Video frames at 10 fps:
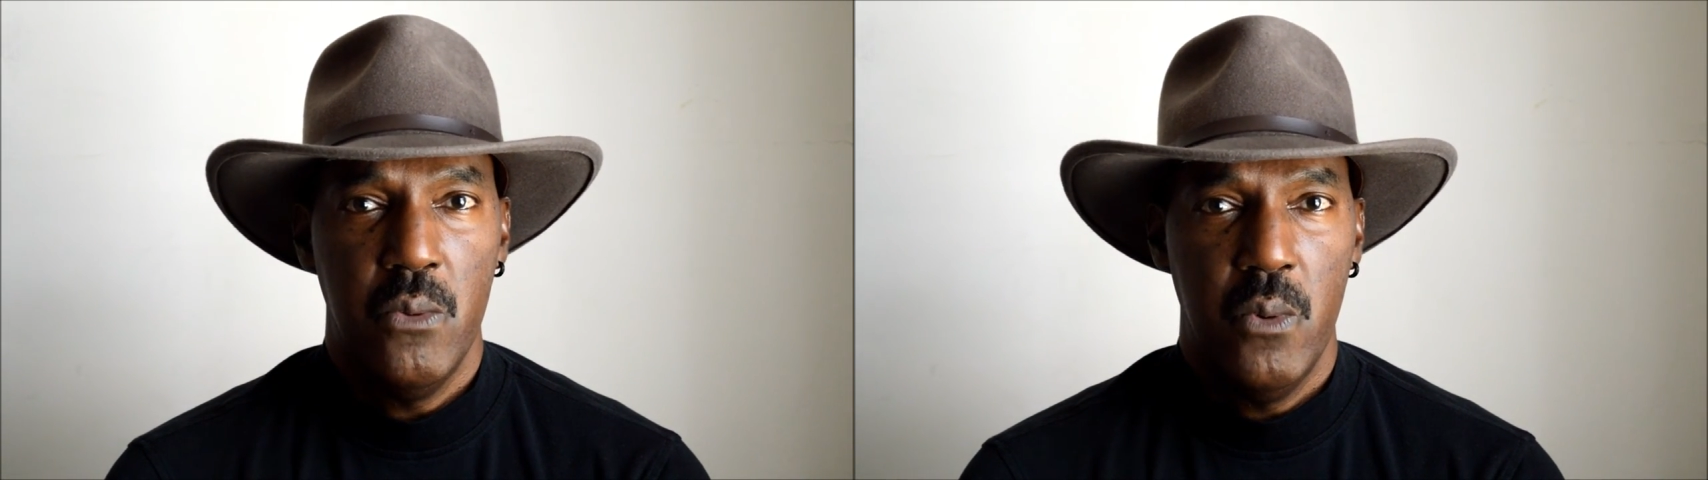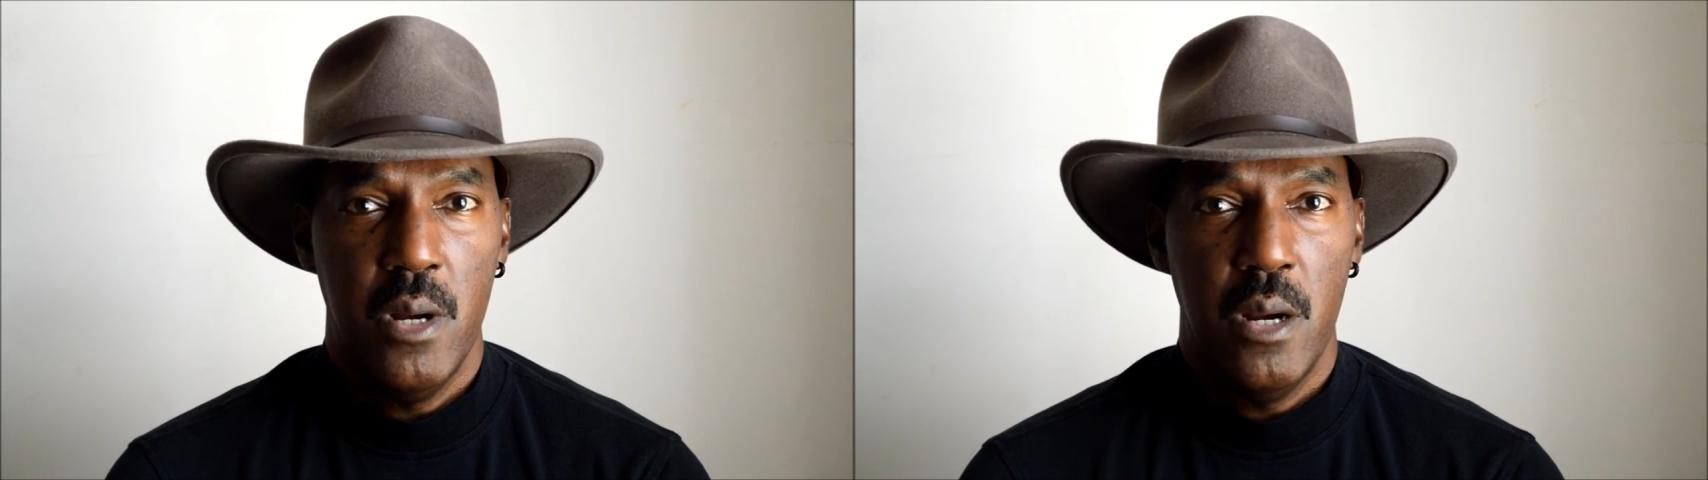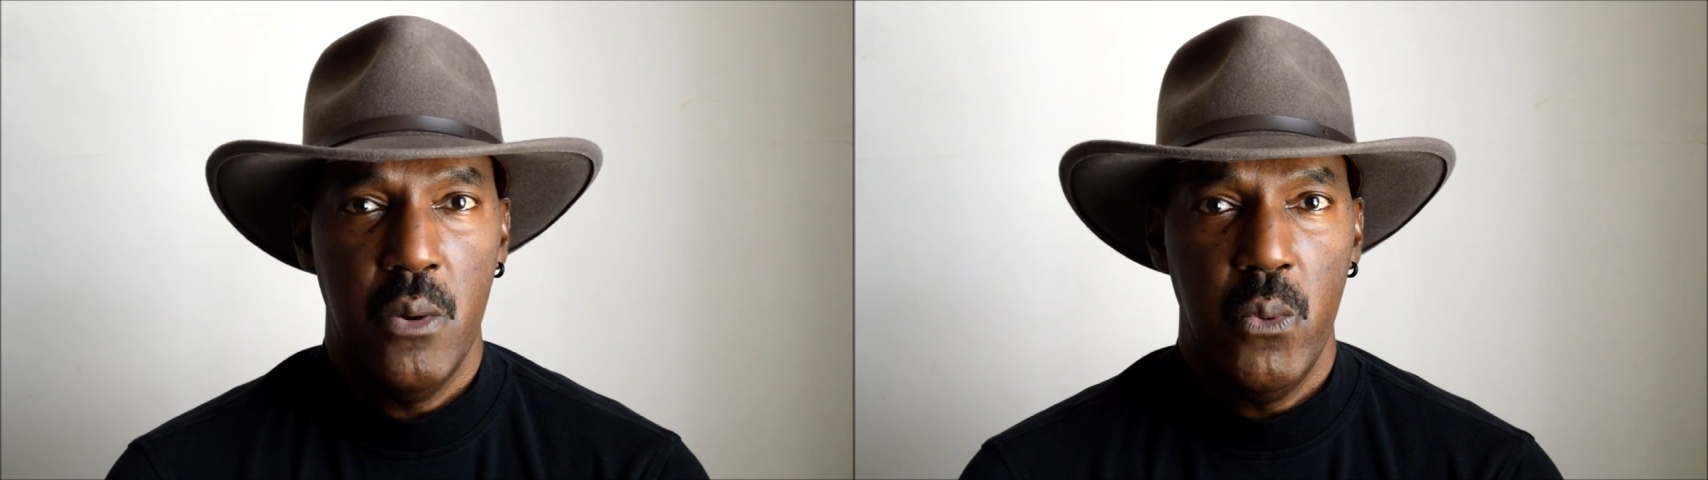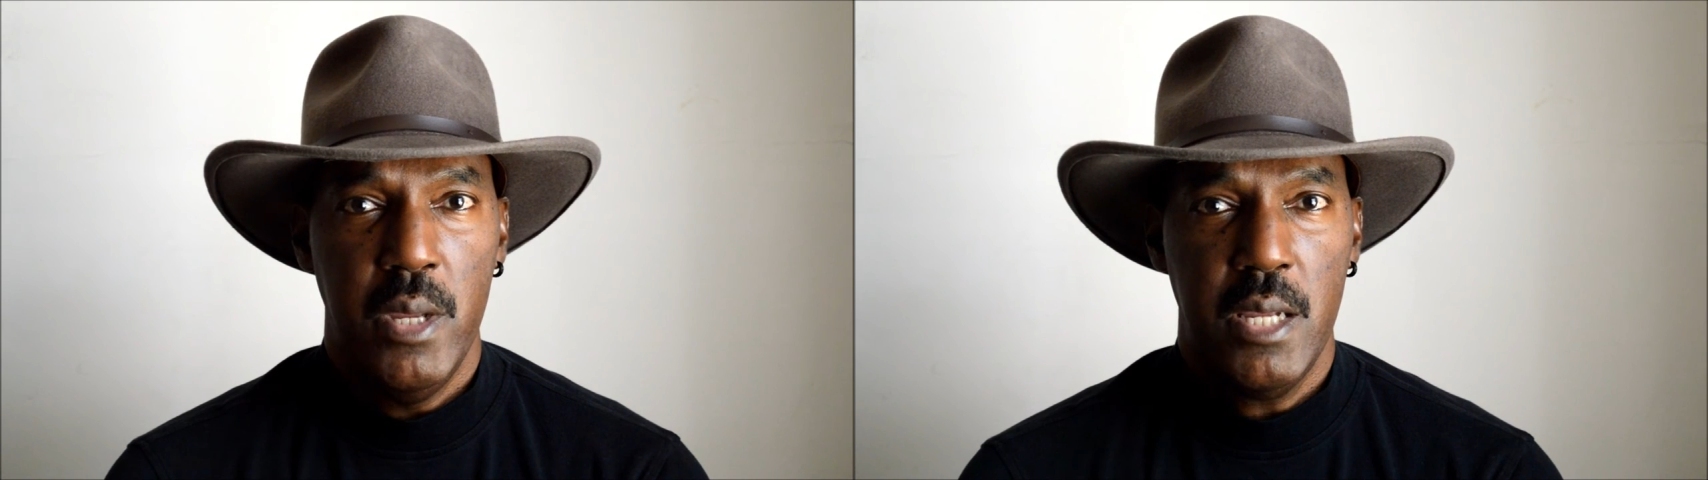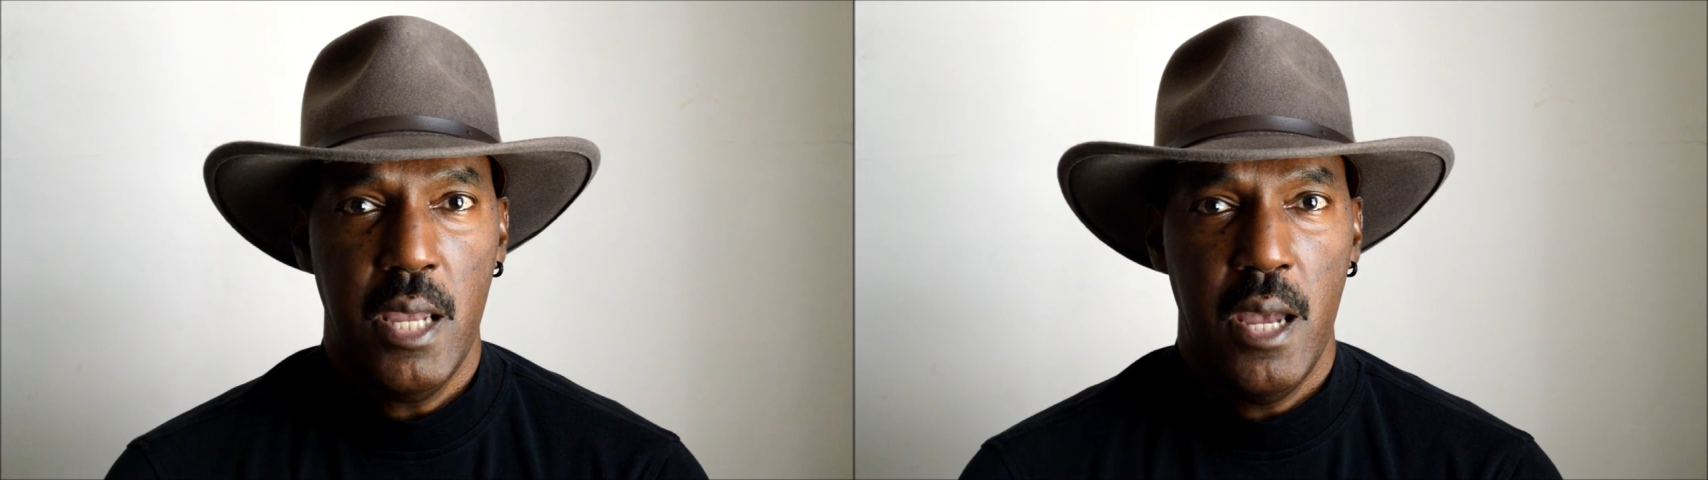where
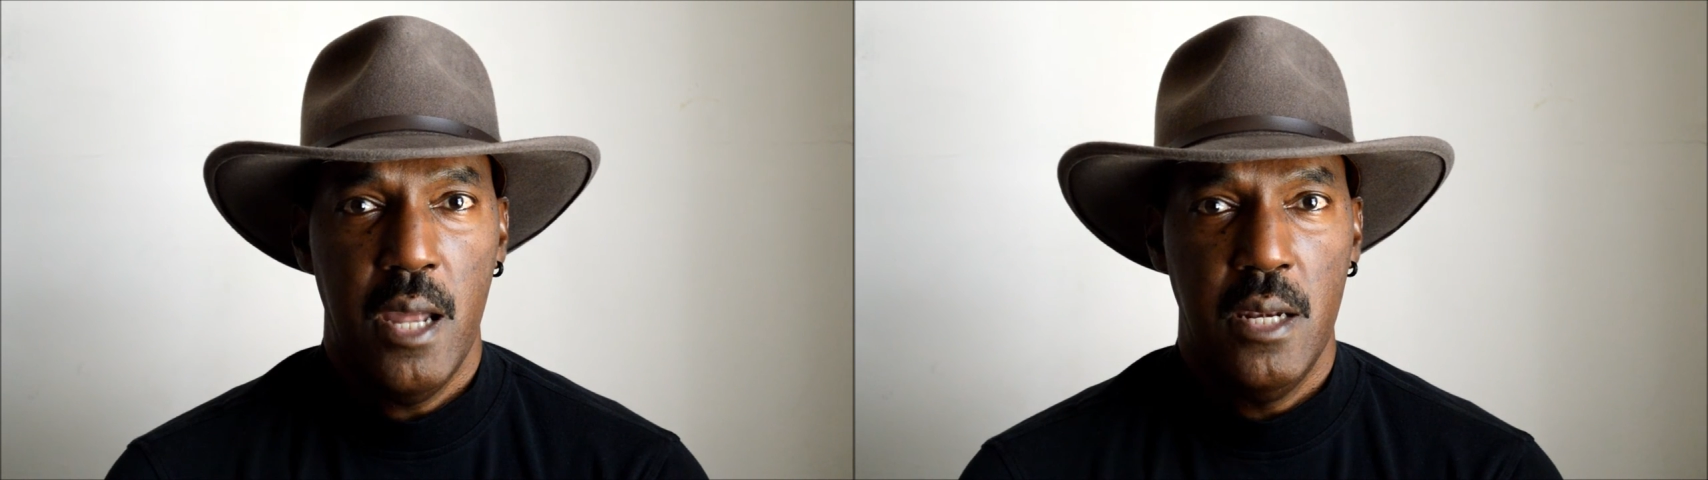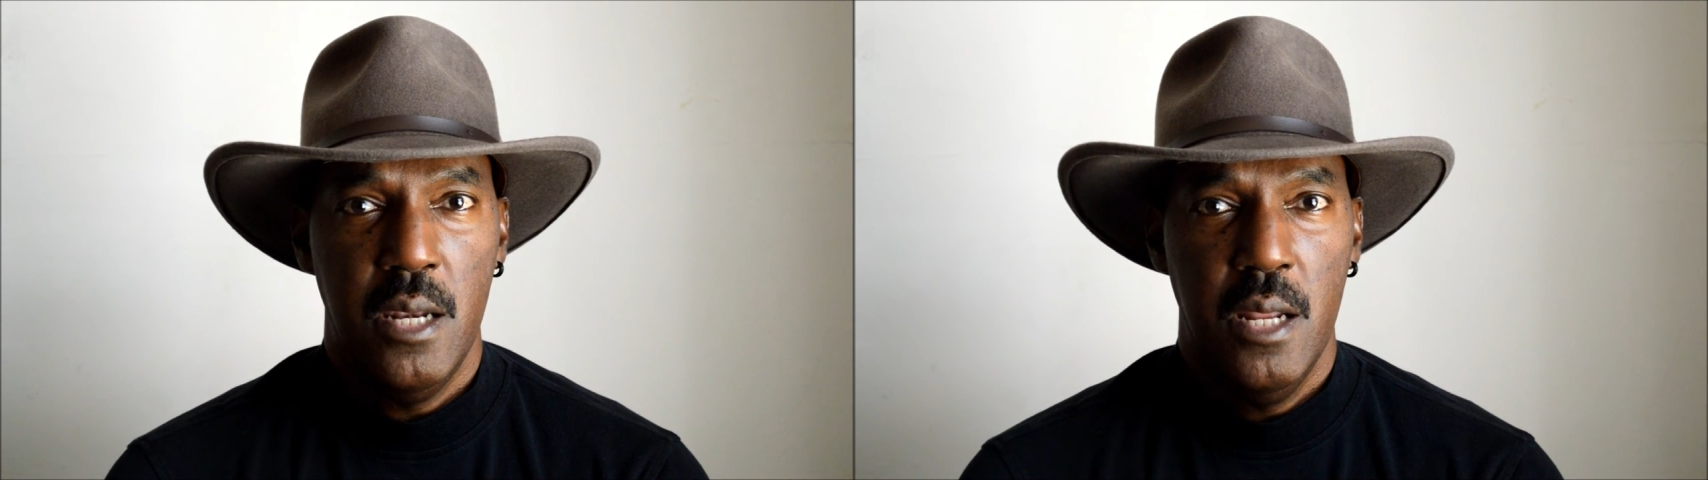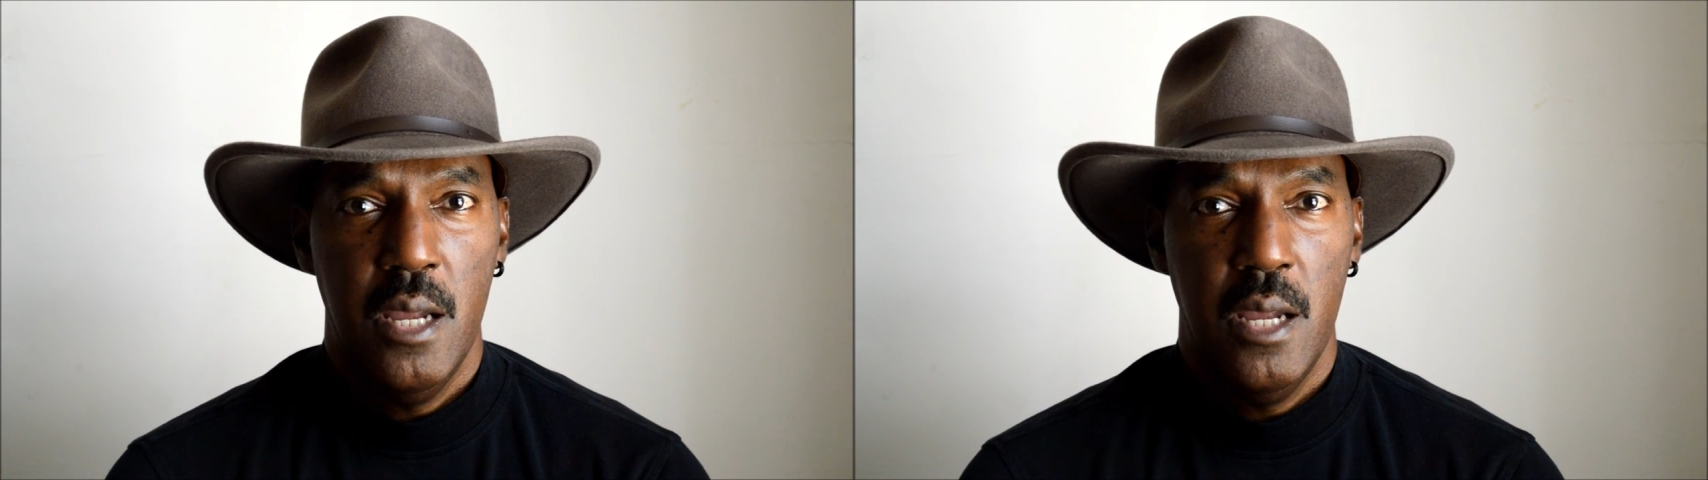we can